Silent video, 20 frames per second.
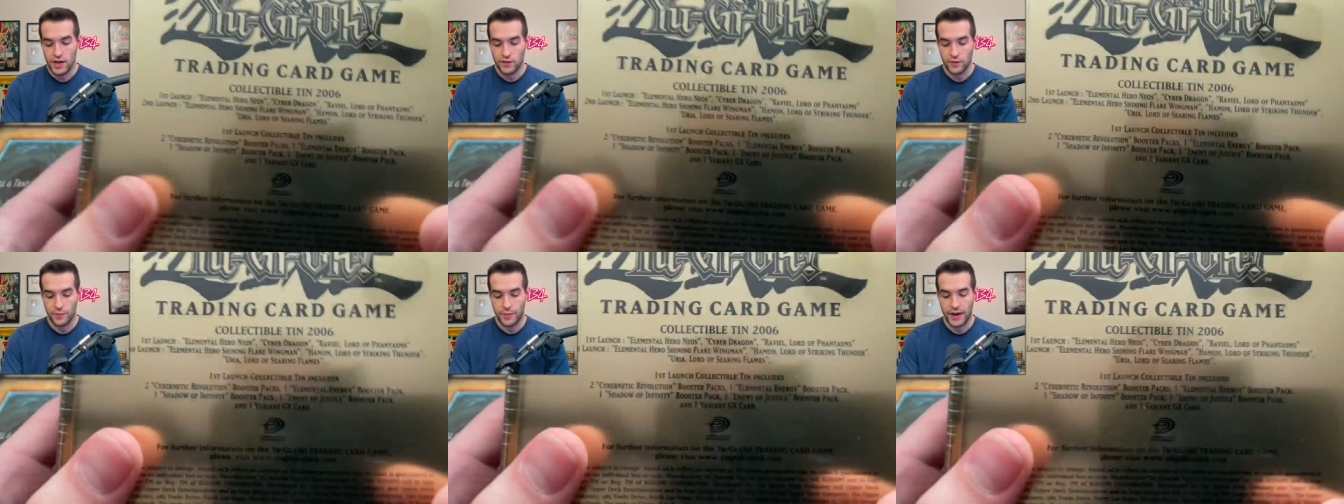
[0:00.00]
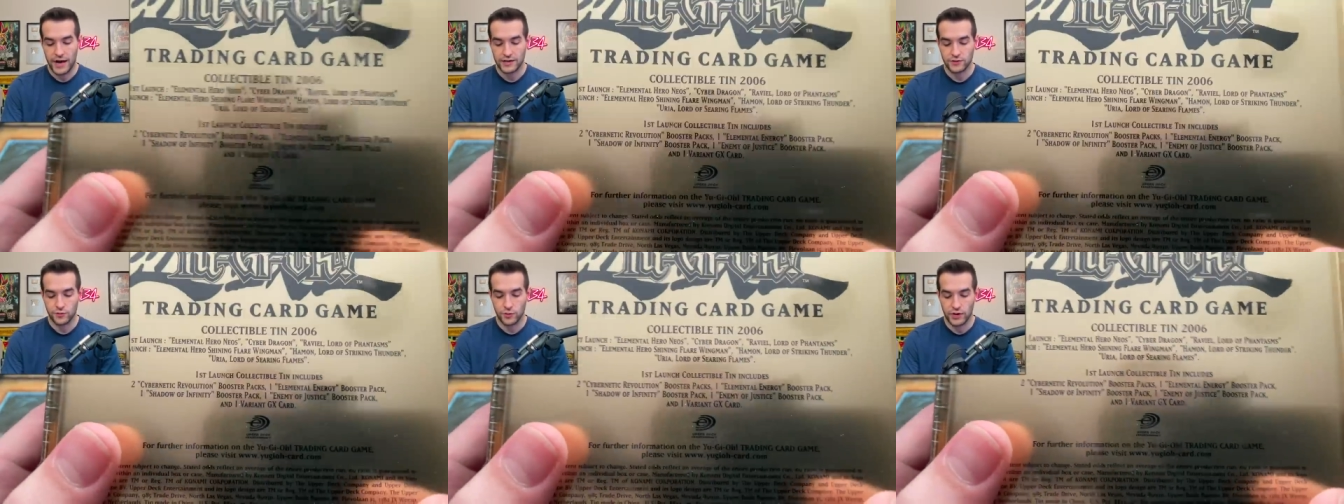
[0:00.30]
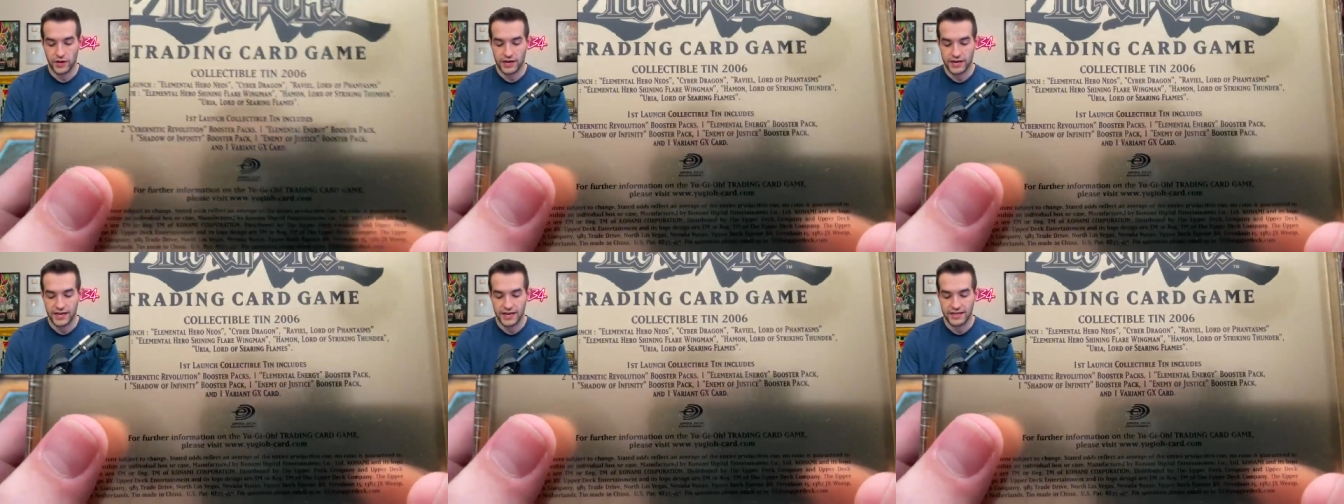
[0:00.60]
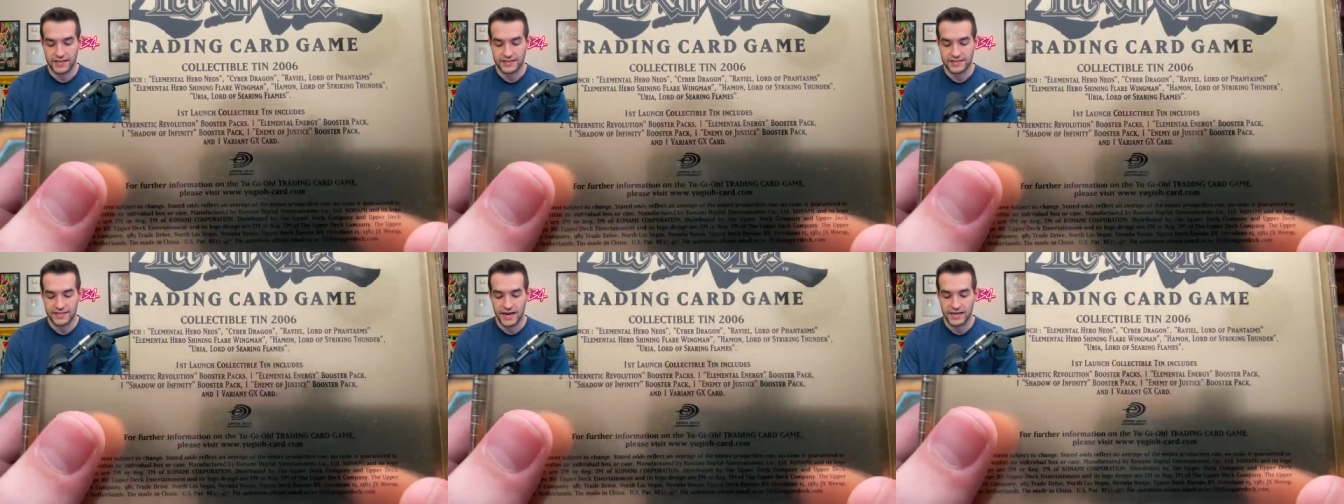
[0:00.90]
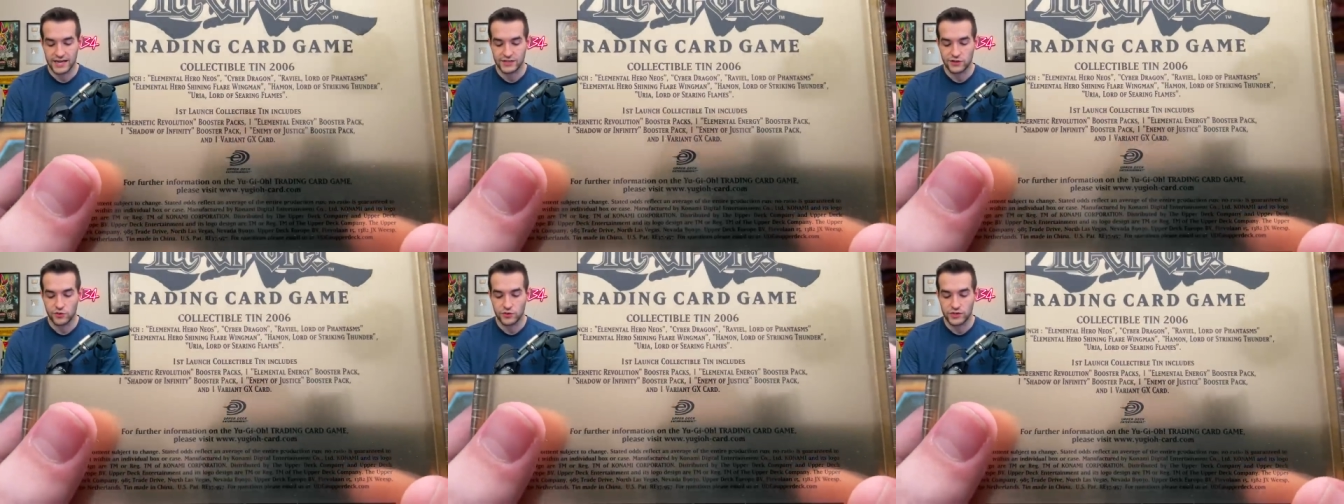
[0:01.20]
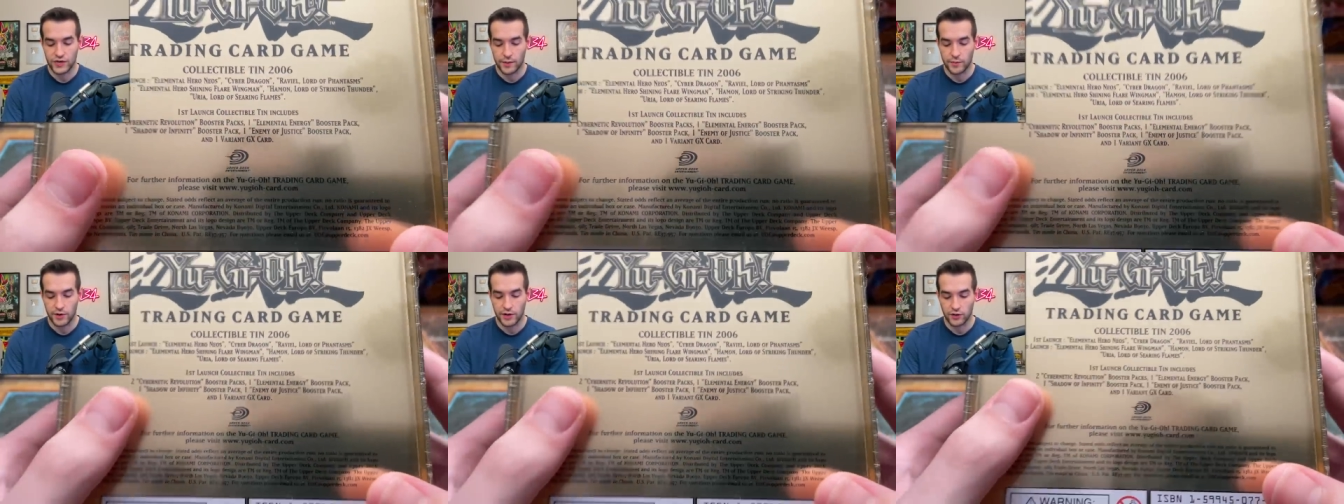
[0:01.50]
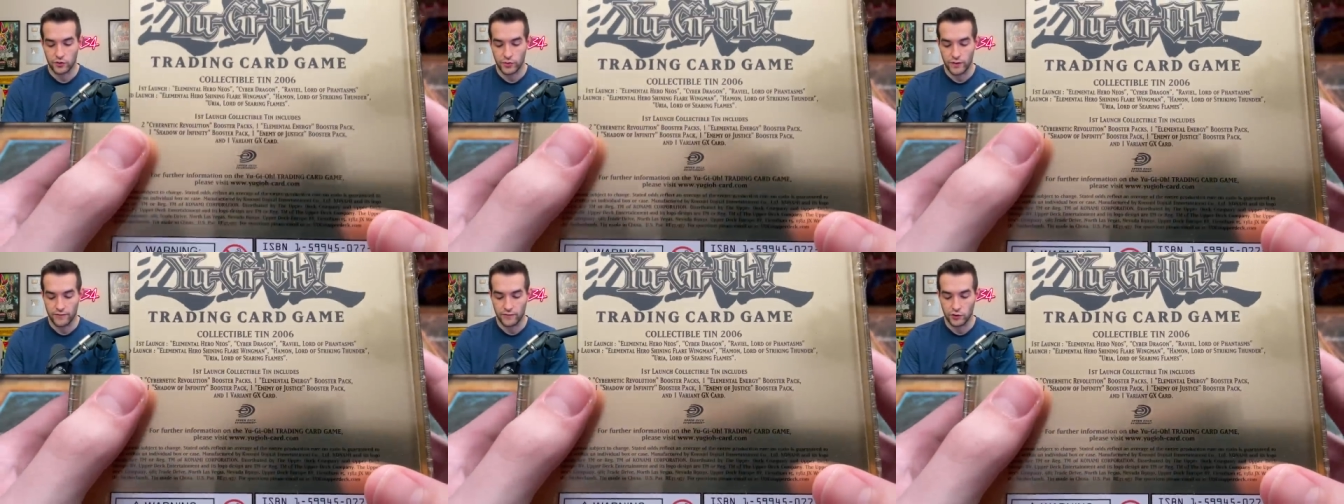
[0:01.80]
The packs we're going to get inside, two
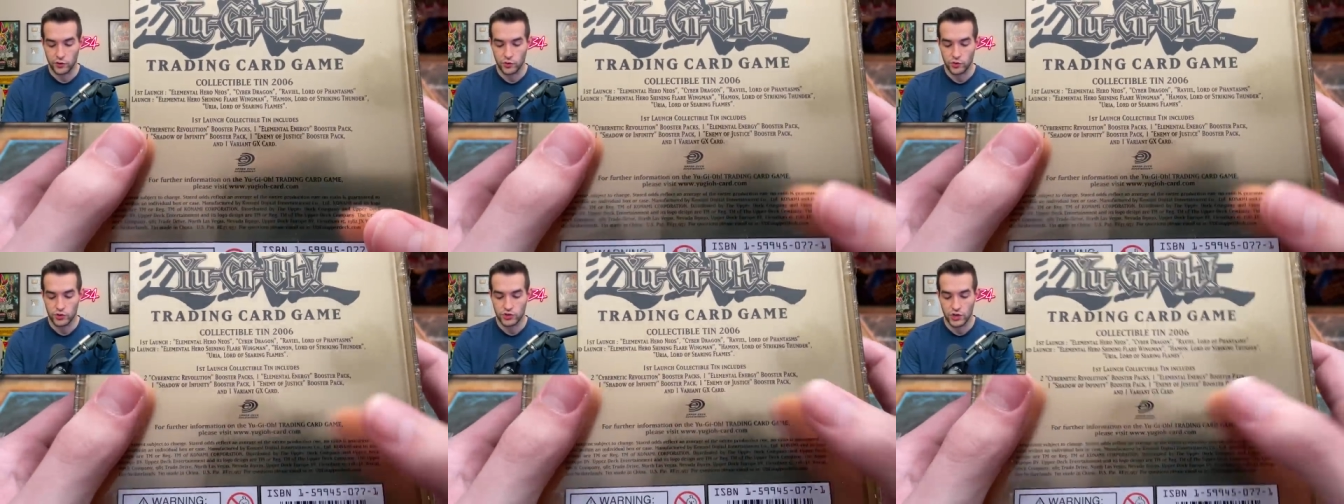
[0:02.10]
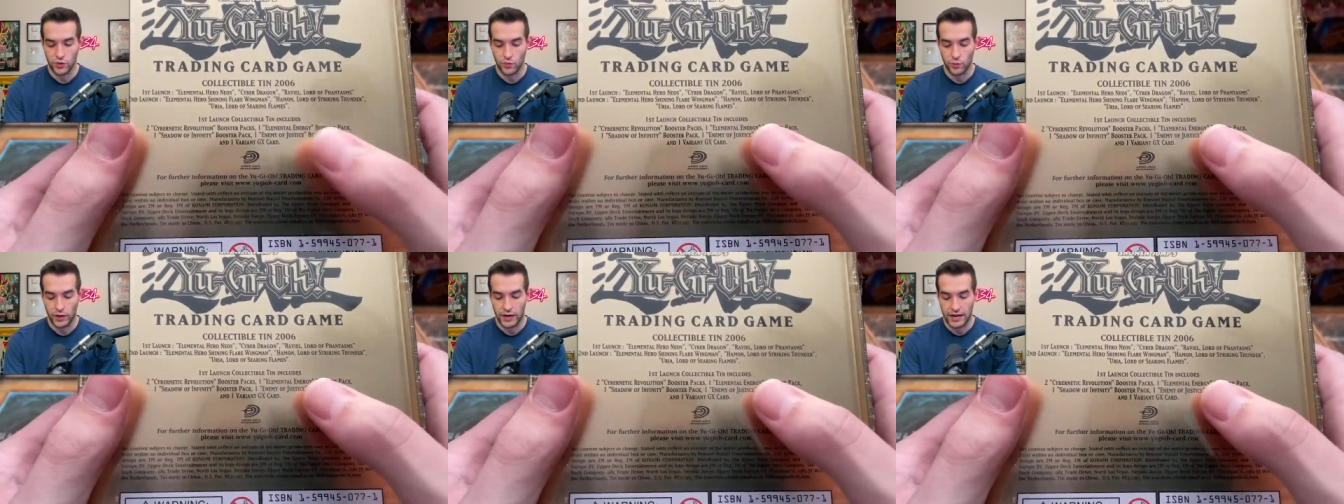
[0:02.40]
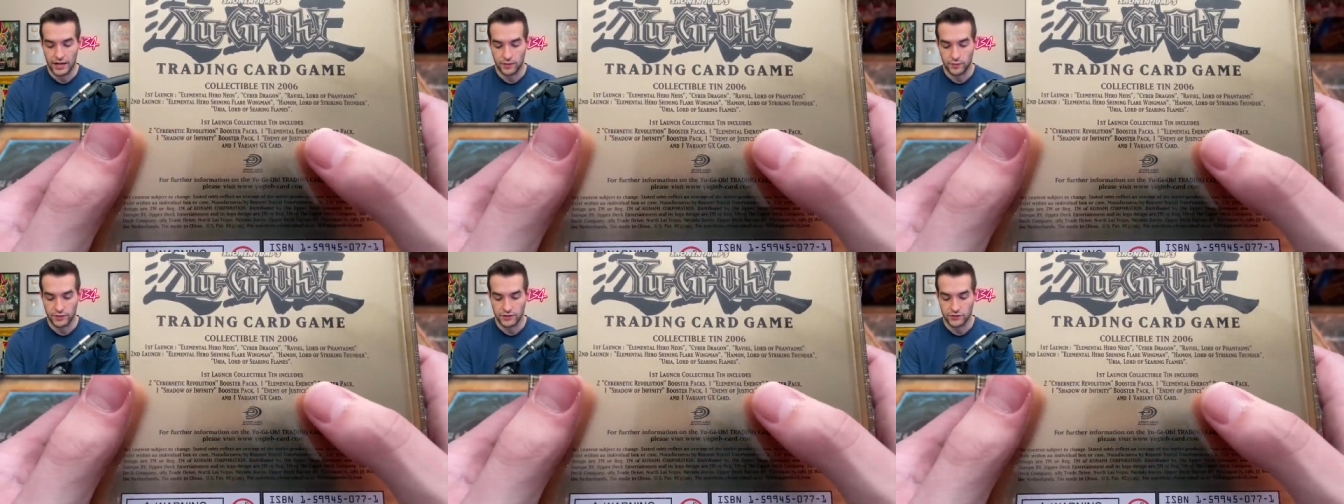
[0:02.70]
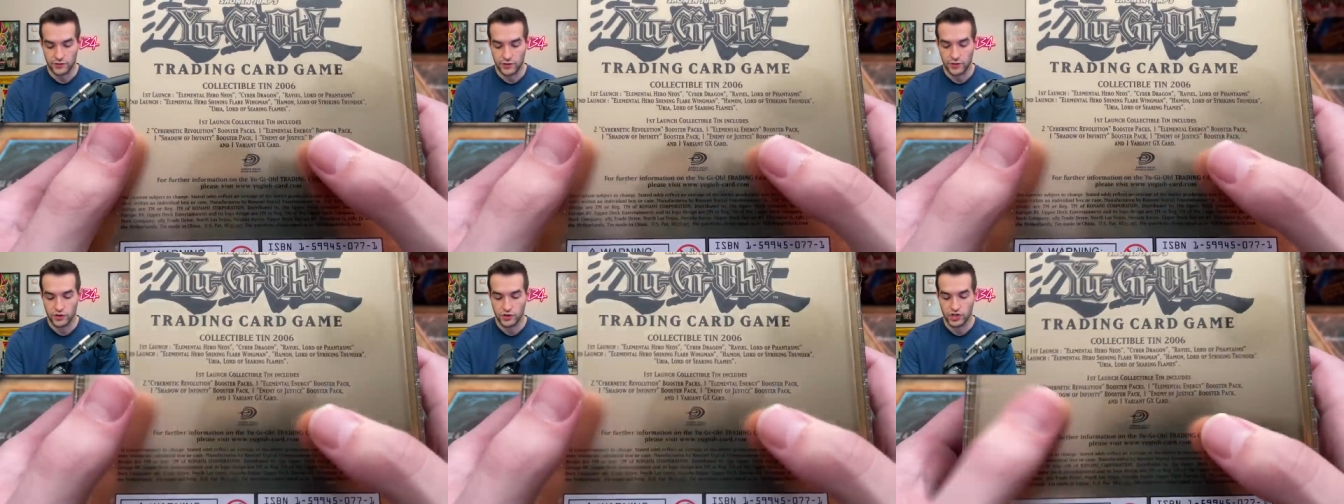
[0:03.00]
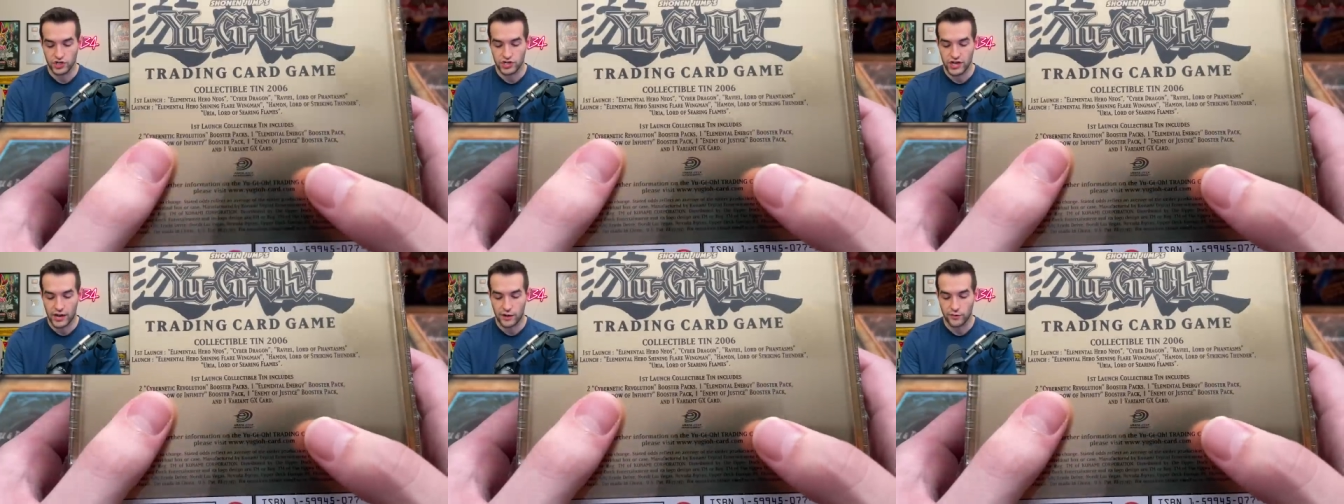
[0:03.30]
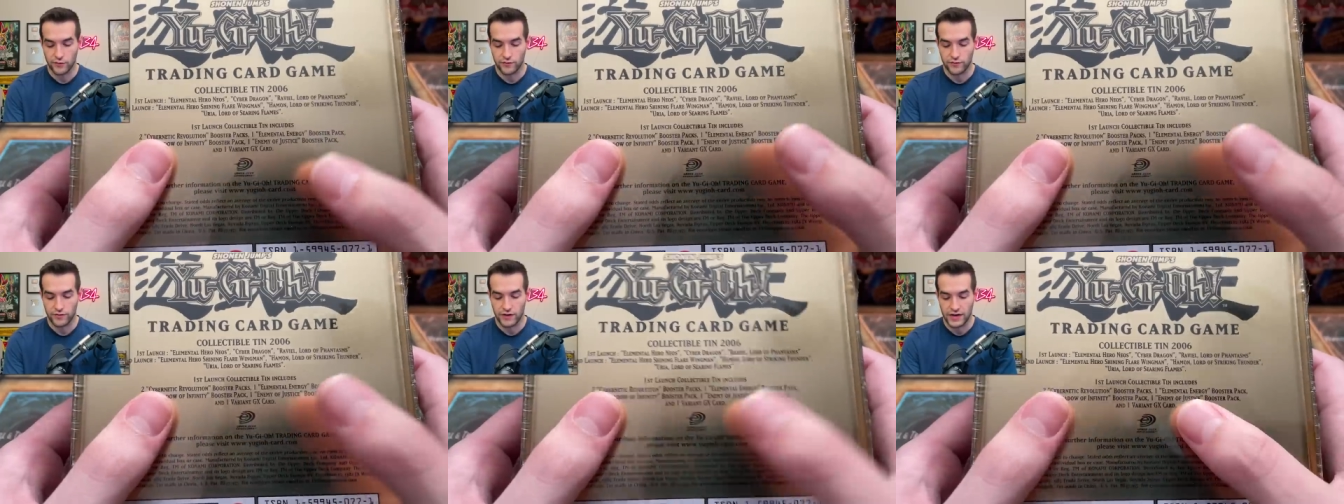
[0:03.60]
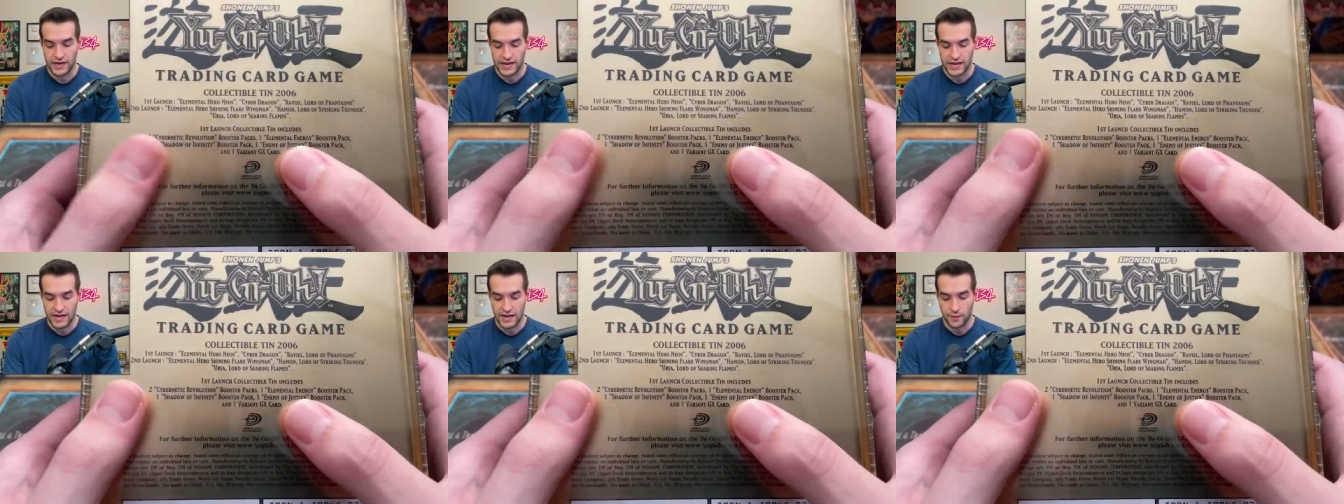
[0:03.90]
Cybernetic Revolution, one Elemental Energy, Shadow
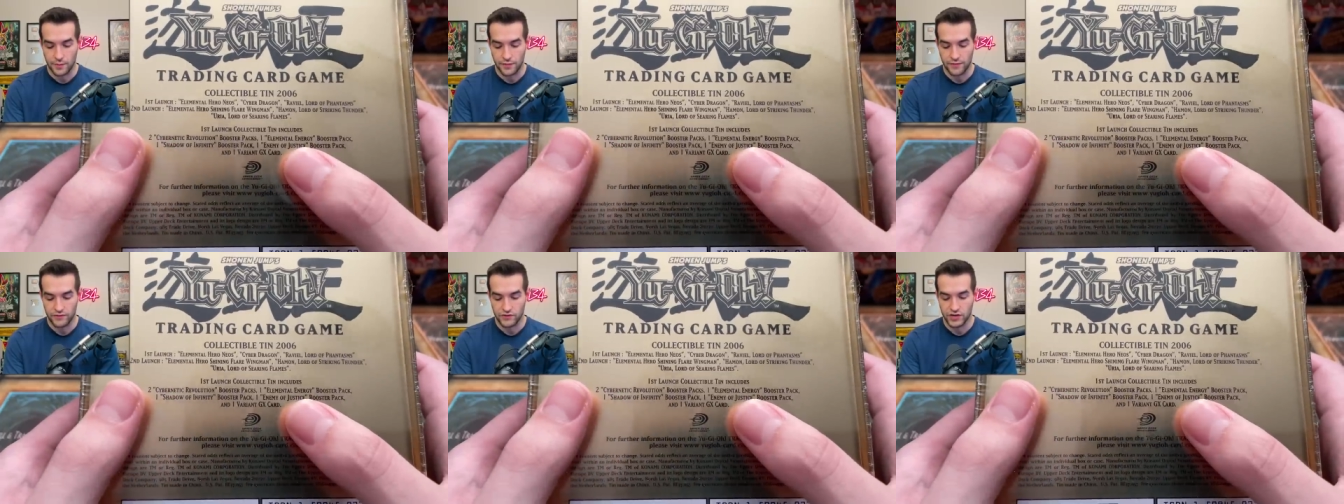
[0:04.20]
Infinity, and Wave of